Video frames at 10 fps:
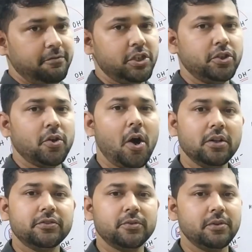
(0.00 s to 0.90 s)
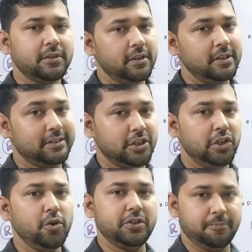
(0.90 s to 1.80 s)
which is also
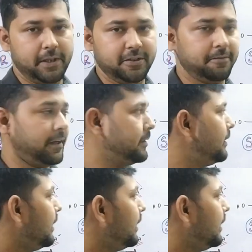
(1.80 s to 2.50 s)
stereospecific.